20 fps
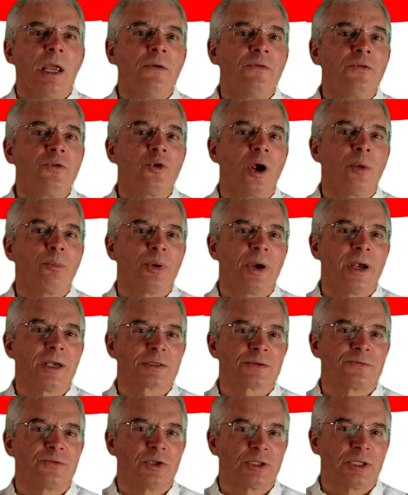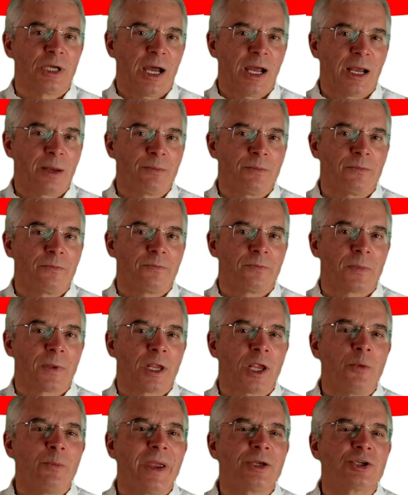If you are pressed for time,
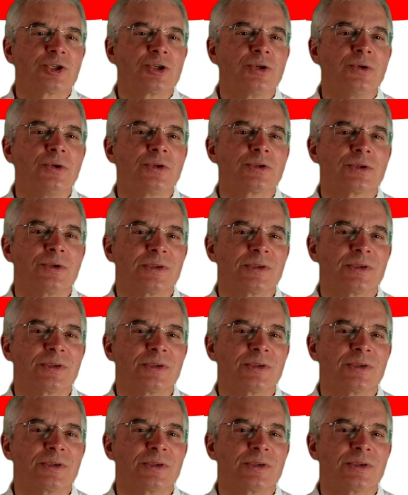you may choose